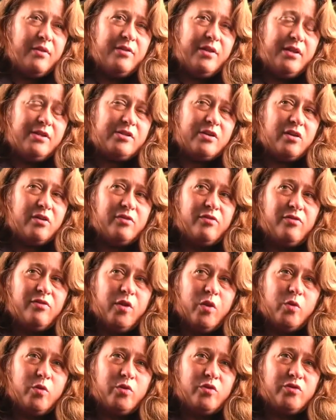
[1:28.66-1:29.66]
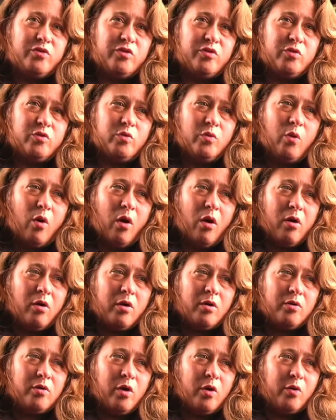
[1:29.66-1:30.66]
These are folks who
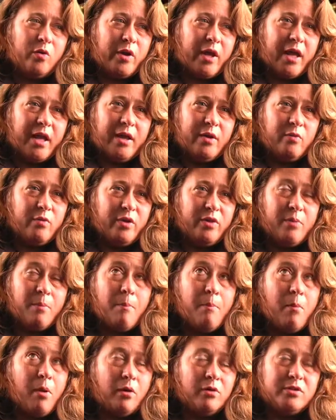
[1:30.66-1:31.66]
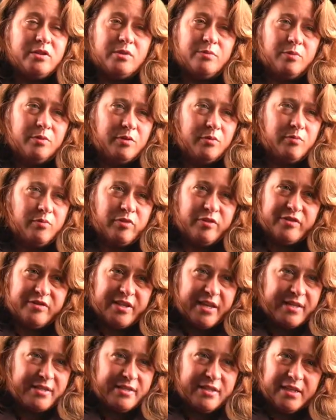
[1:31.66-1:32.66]
are okay with multiple
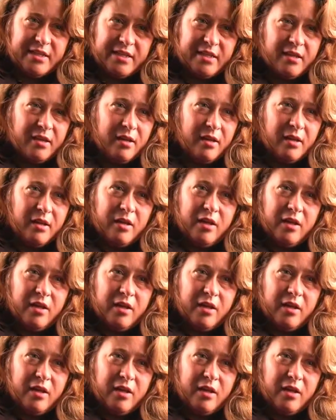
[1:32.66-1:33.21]
presenting,